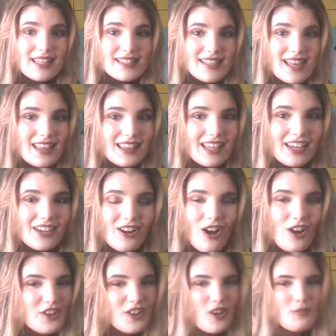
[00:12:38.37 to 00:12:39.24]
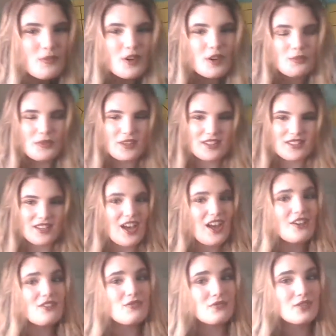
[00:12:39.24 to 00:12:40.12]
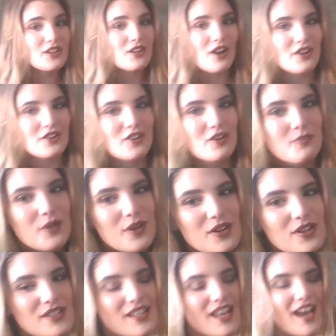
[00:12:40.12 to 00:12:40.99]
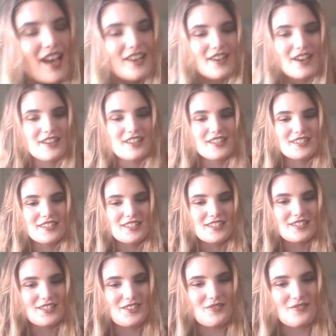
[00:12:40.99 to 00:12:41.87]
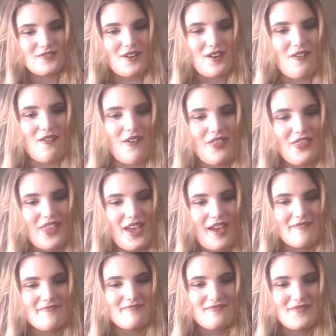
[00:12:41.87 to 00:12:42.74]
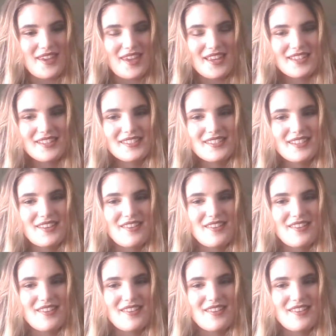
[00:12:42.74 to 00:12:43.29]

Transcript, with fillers: Is that like an audiobook? Because I don't read audiobooks. I honestly don't know what that means.